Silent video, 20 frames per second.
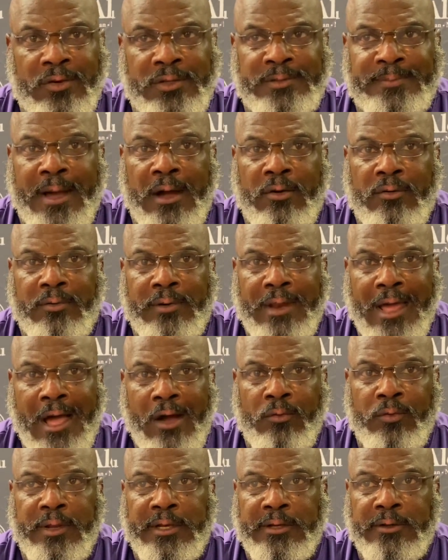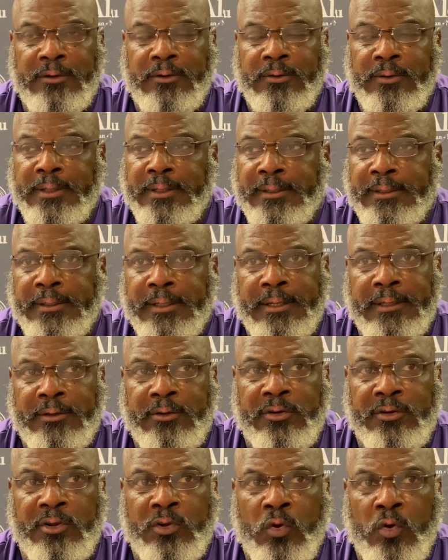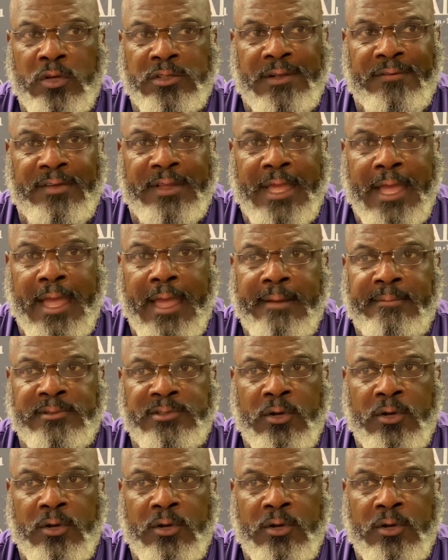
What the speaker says: It's about how we do and during the course of the game.